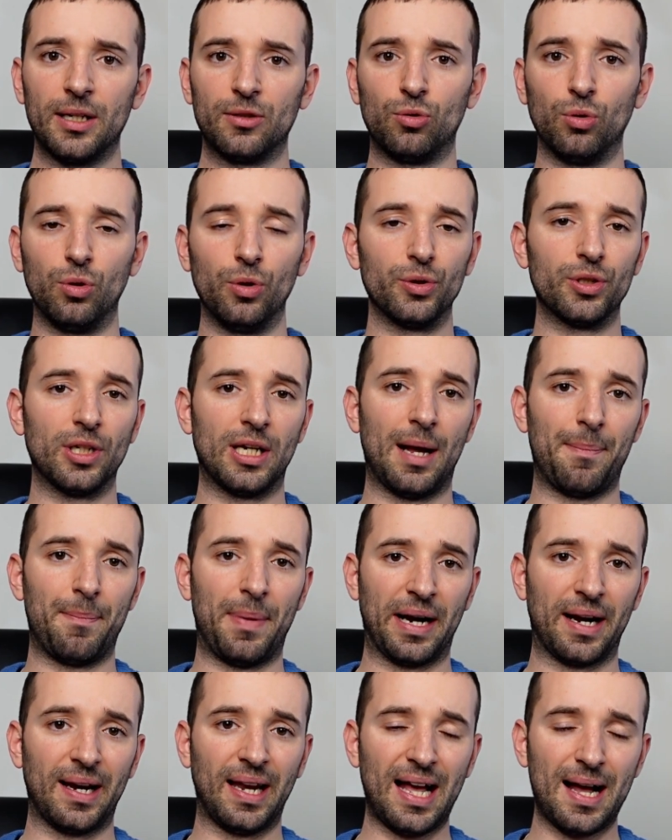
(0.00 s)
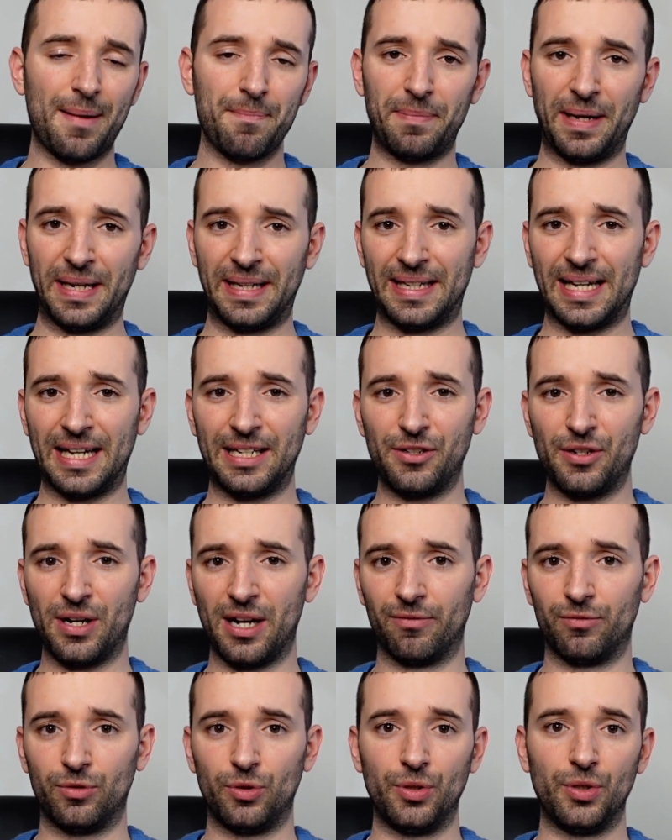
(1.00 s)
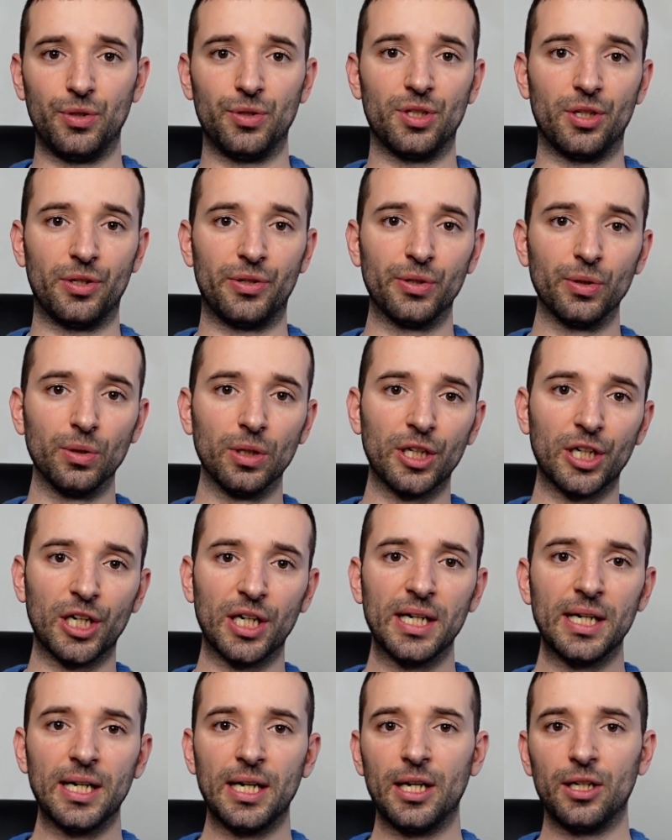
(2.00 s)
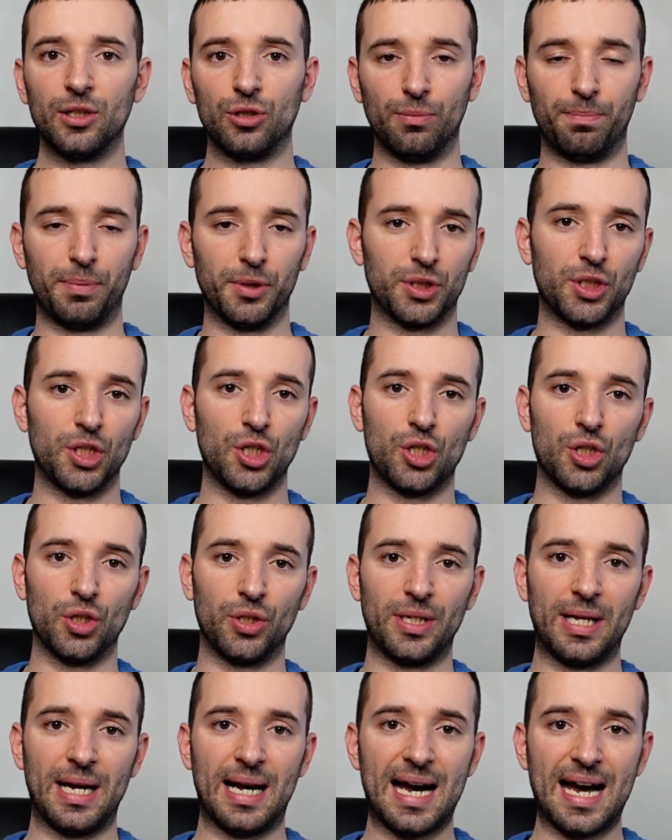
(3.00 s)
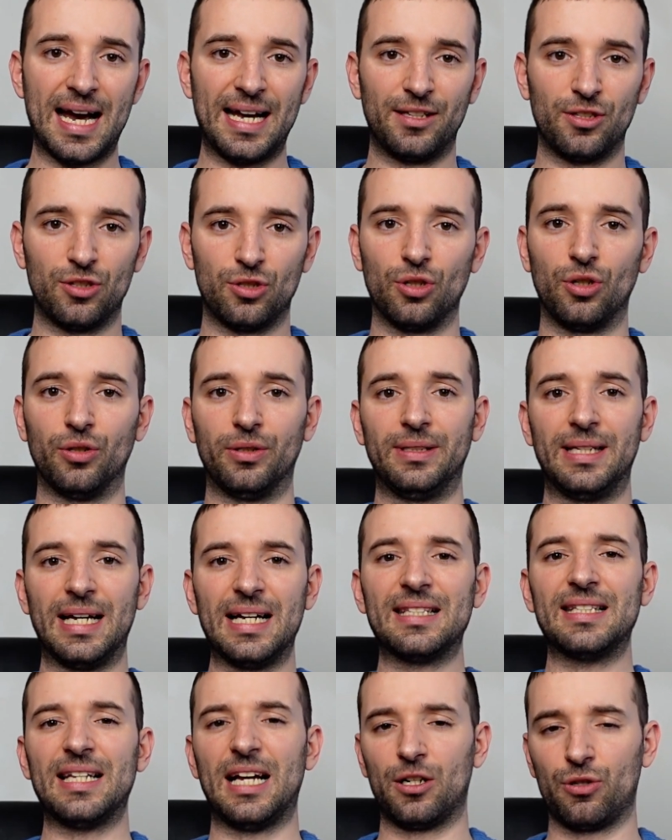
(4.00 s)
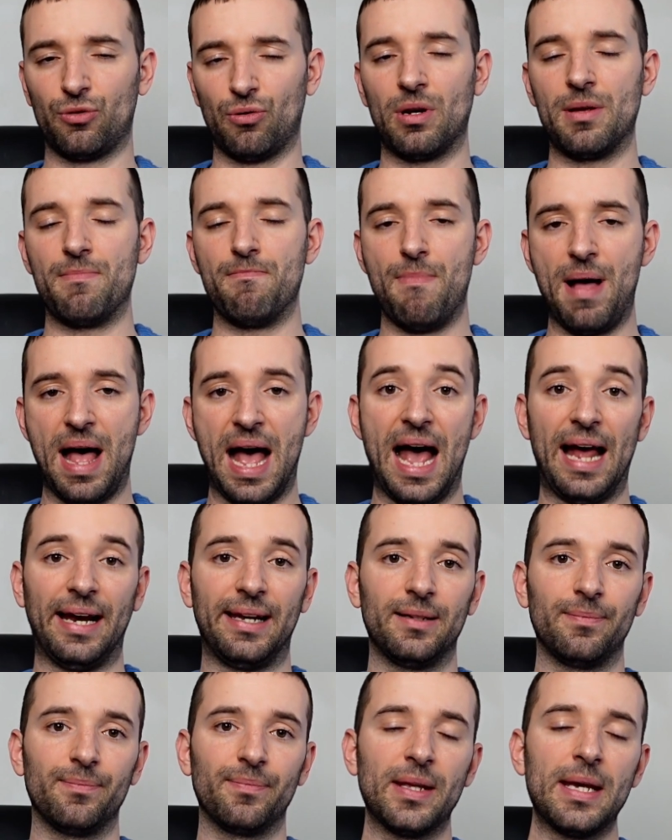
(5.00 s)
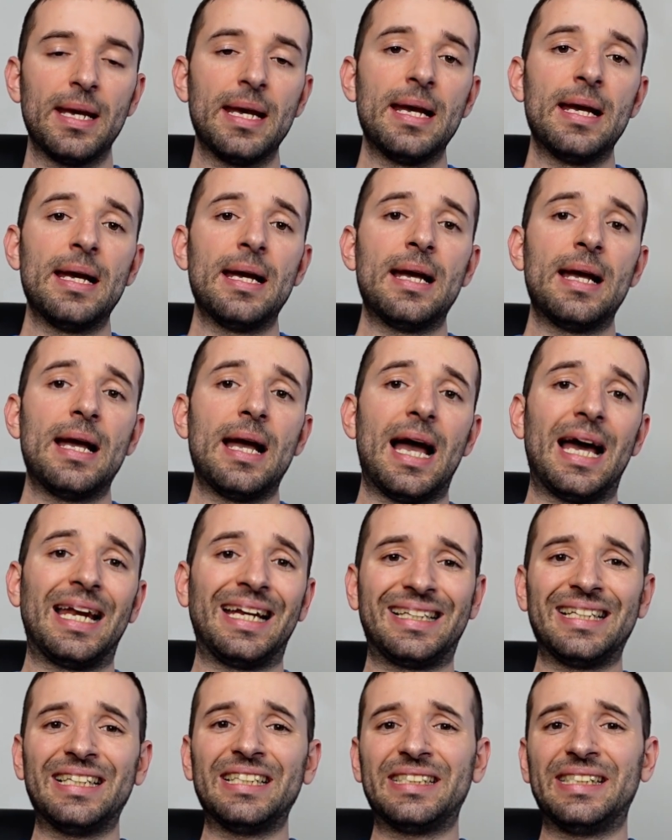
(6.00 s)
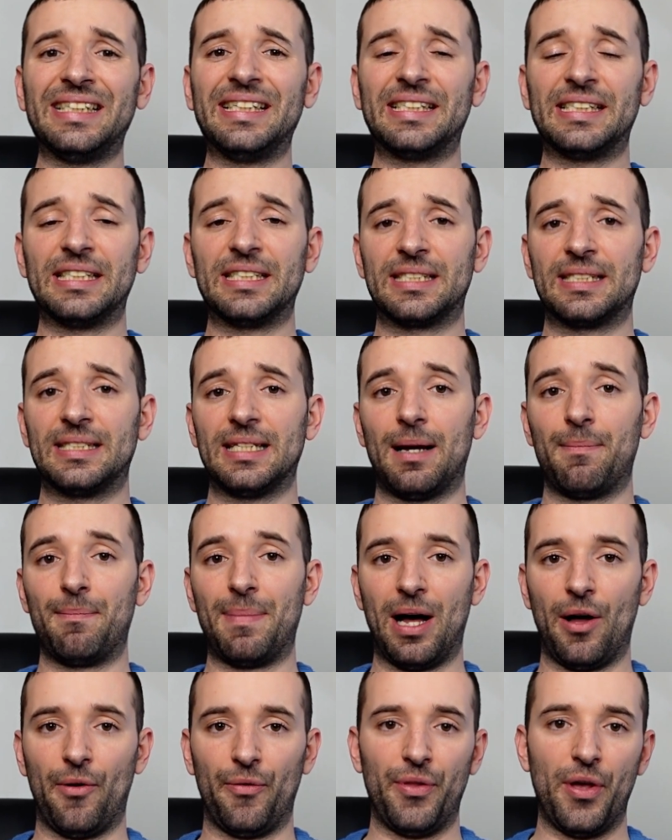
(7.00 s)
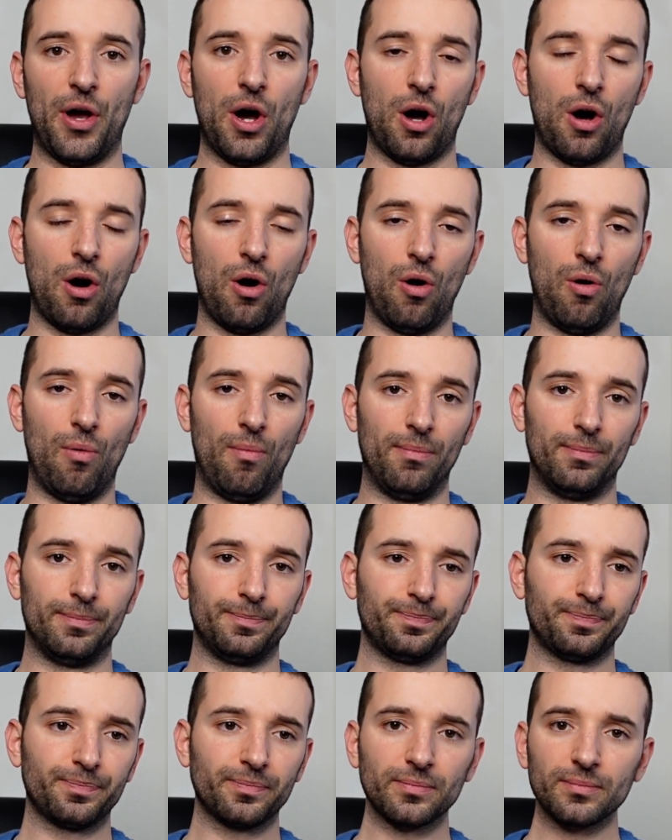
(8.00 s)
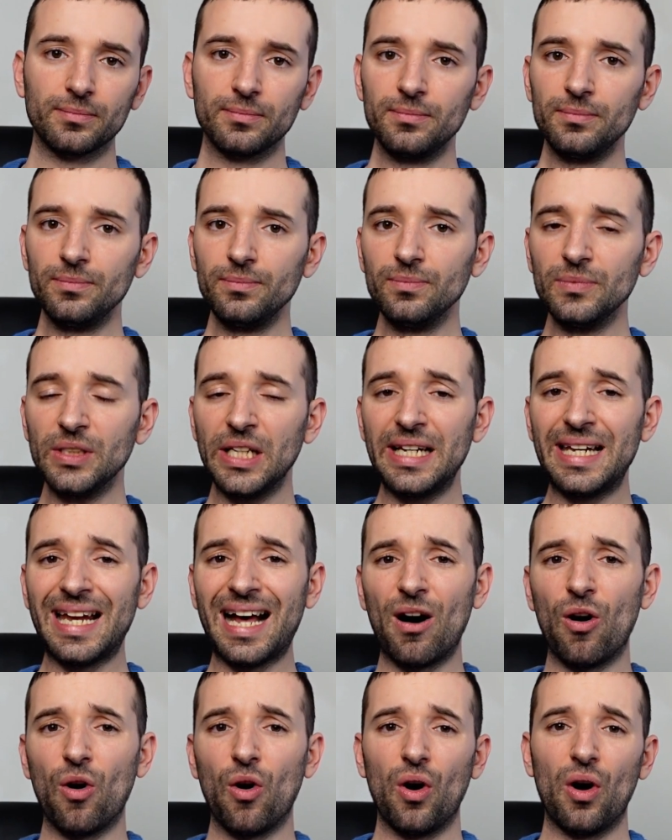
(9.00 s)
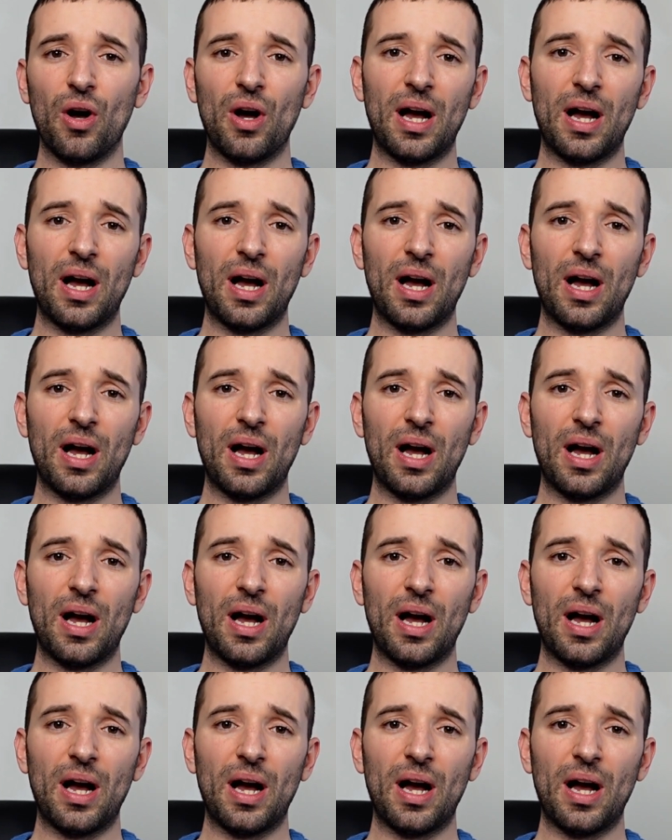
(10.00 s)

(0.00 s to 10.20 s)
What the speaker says: to loosen up a clamp, and then you have to use a ruler to position the height, so that's actually bad. And the third thing is about the home. Now,